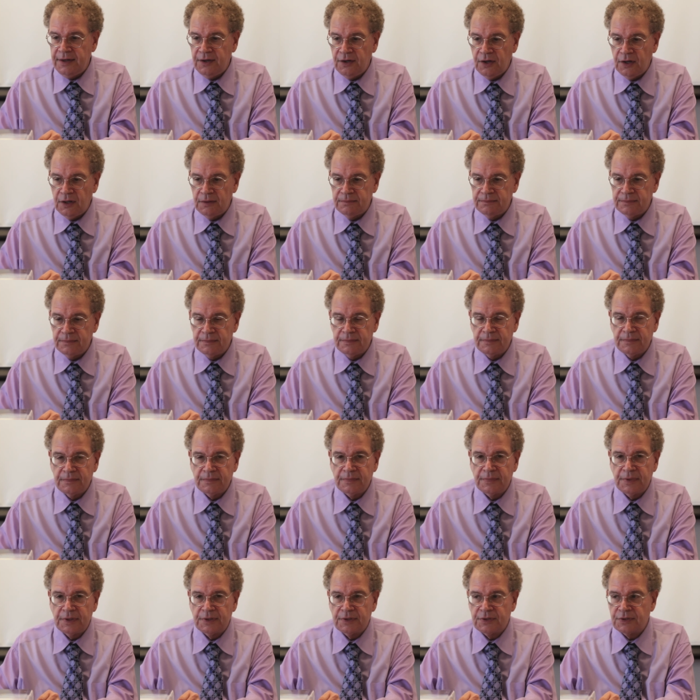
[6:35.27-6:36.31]
um,
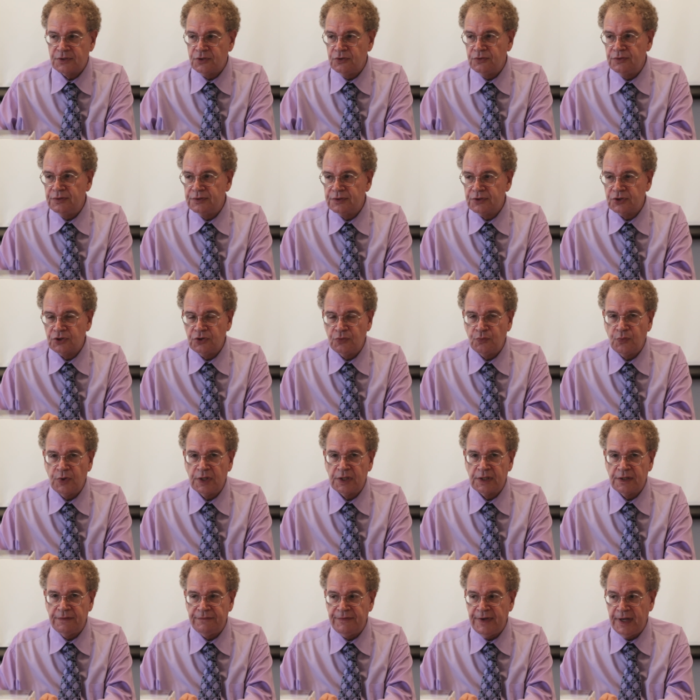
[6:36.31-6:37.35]
the students should
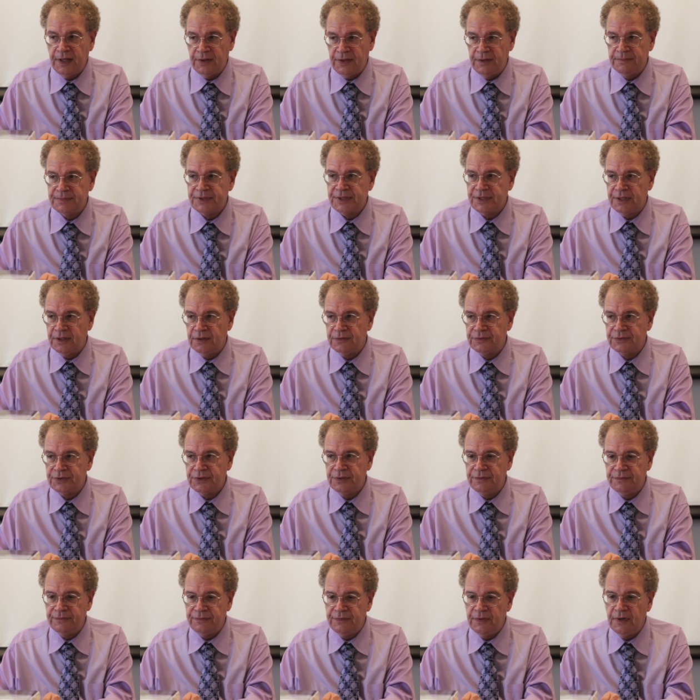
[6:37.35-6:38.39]
really avail themselves
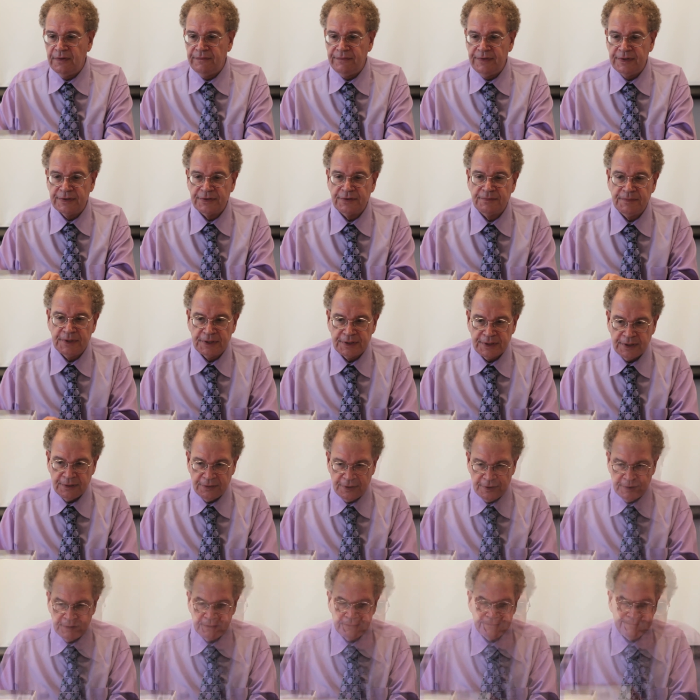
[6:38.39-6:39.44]
of, of this material.
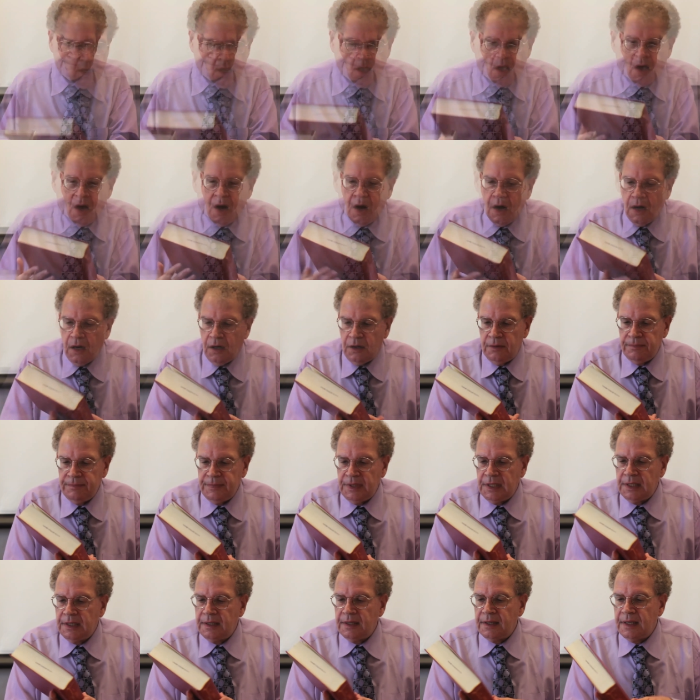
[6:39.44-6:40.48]

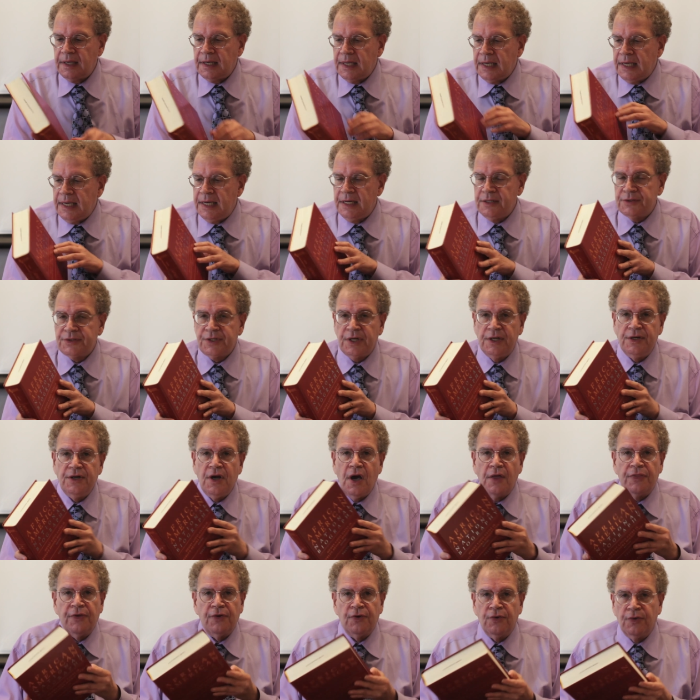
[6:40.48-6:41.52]
Um, here's
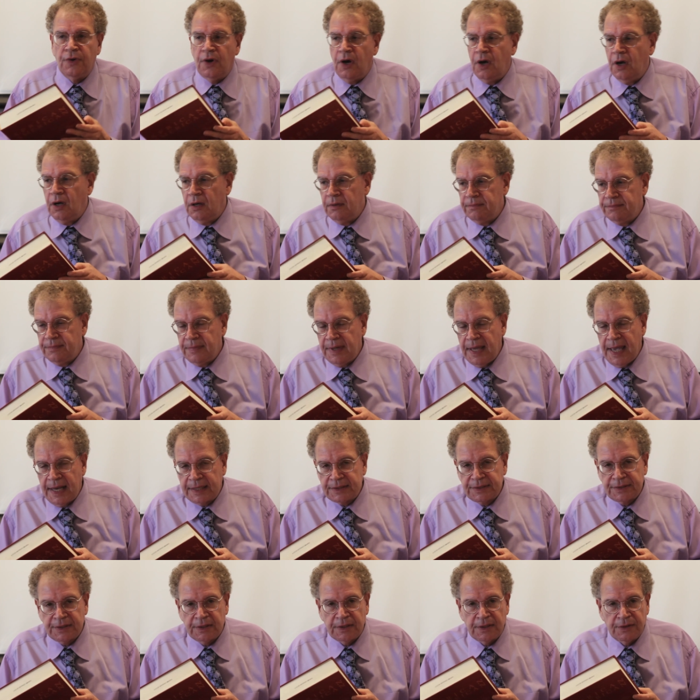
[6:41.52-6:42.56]
another um,
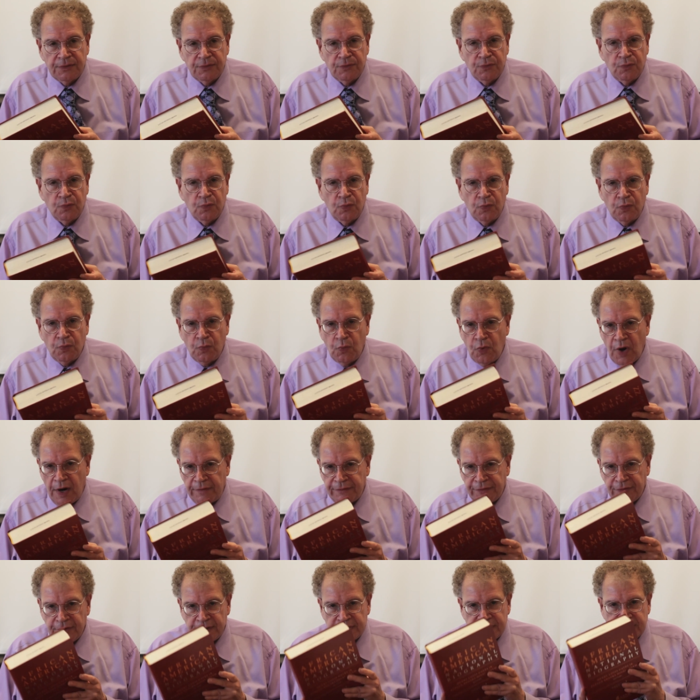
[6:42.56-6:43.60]
excellent
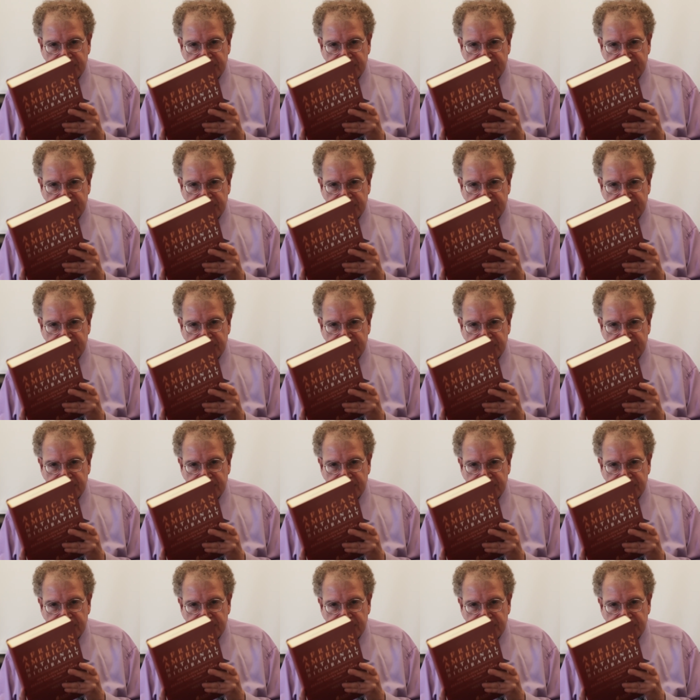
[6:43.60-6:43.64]
reference